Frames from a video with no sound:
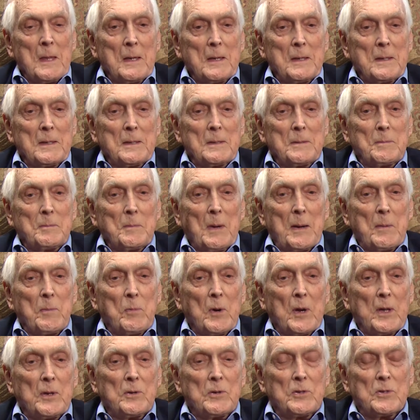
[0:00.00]
uh, my
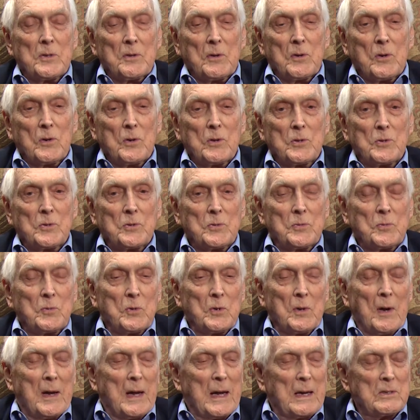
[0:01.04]
brothers, of course,
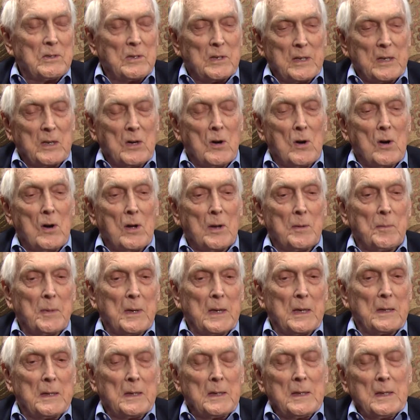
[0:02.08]
were actually gone,
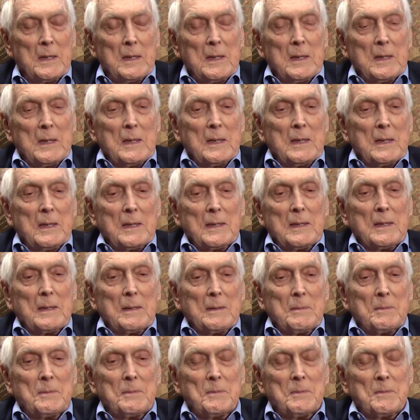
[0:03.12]
but
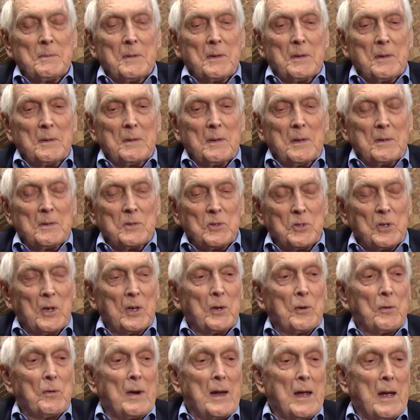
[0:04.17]
uh, uh, still
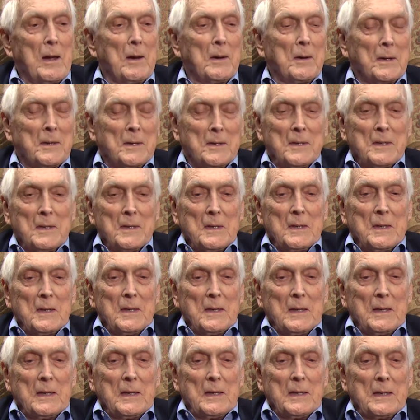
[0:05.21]
around.
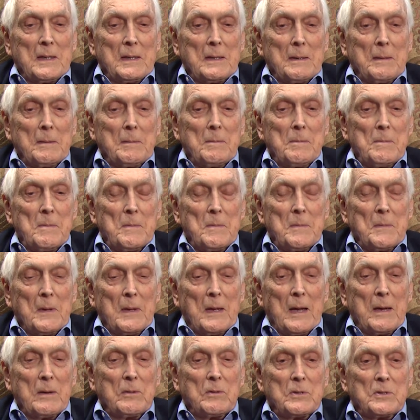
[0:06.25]
Um,
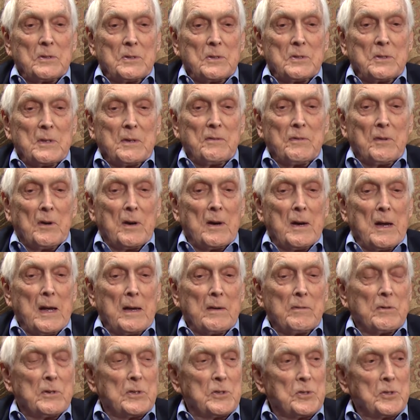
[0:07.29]
I was a very
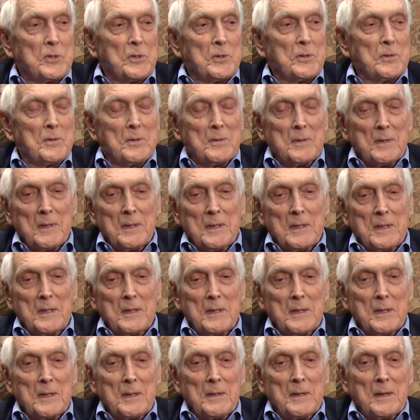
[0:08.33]
average student in
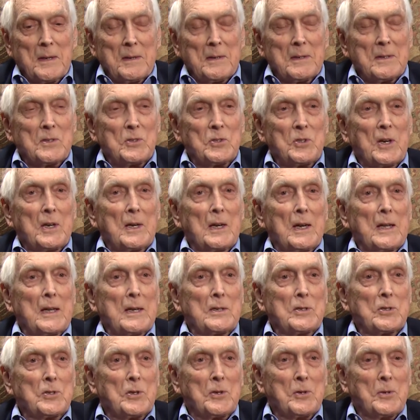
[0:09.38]
uh,
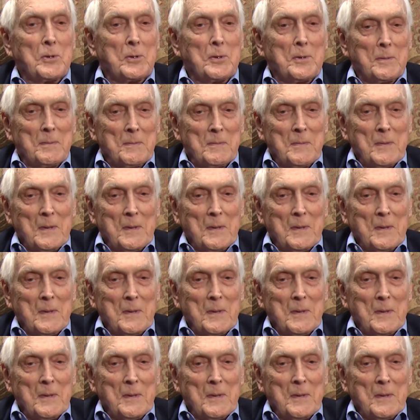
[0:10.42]
Shadeland School,